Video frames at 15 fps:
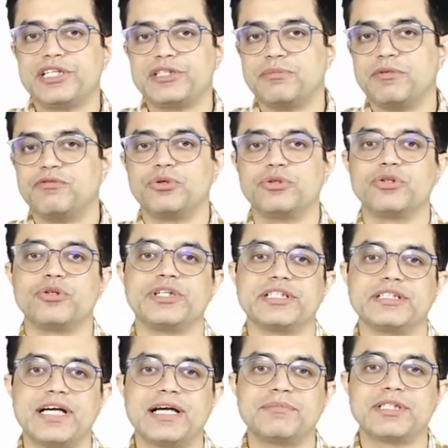before your
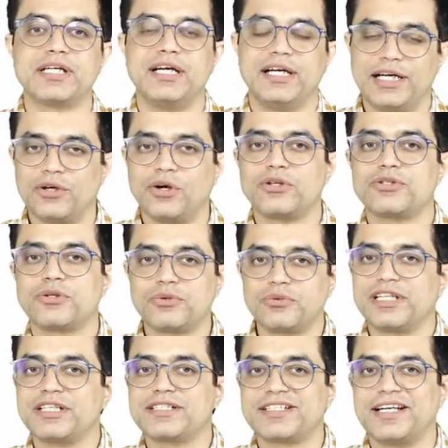exams and also to
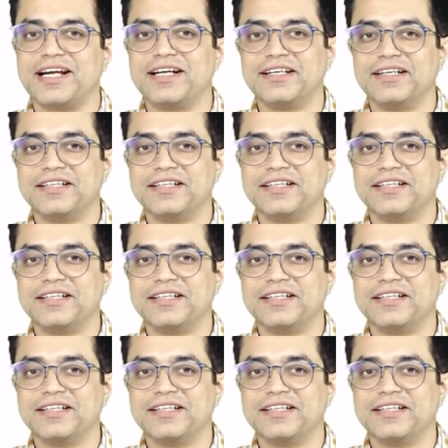understand